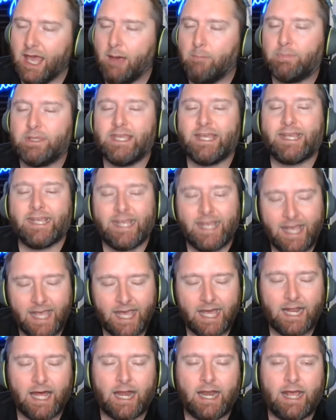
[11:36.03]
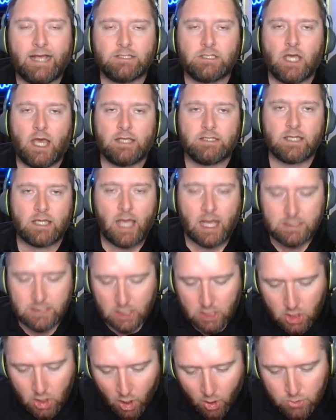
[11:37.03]
But you cannot, as a, as a, as a
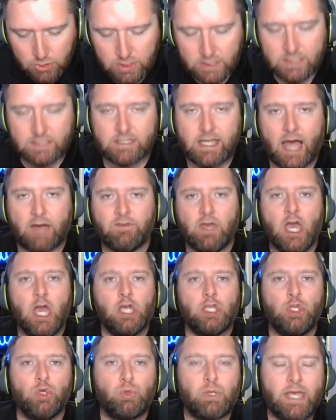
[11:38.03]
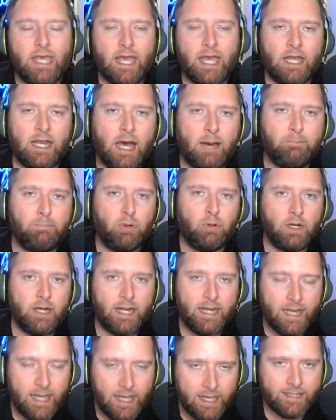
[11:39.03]
coaching staff, you cannot put
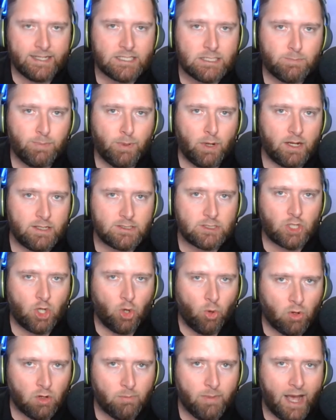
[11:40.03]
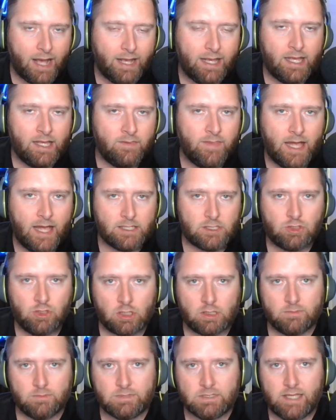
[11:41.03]
an inexperienced quarterback in that
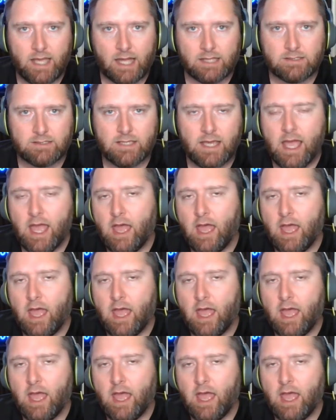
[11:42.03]
circumstance.